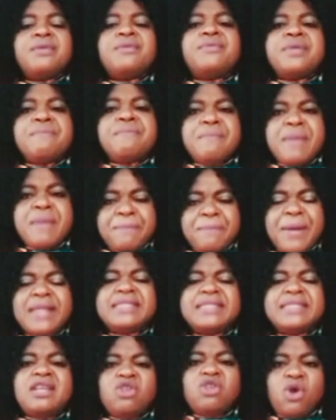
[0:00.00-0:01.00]

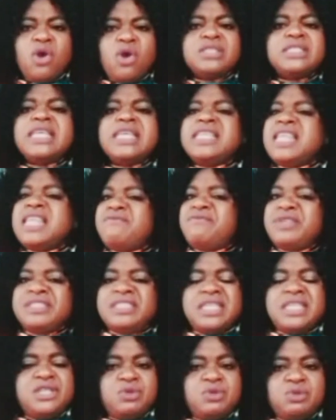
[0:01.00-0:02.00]
Remember the Lord in
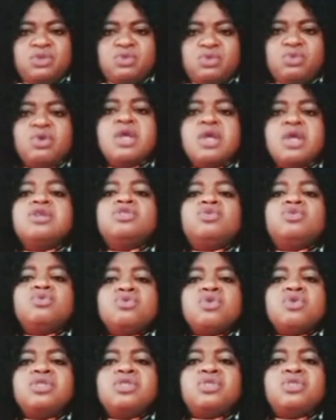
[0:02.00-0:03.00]
everything you do.
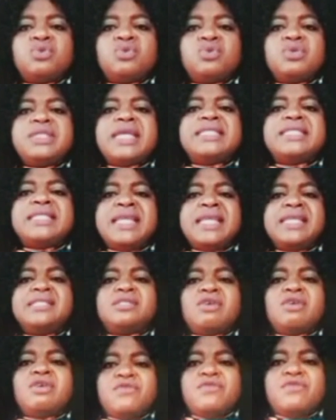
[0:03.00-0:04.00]
Do not do the
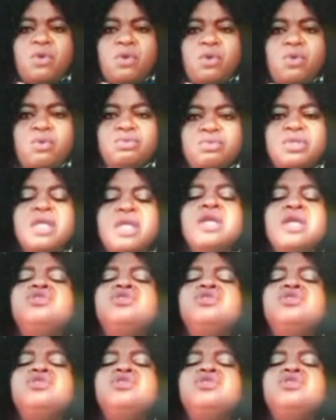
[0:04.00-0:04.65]
things of your own.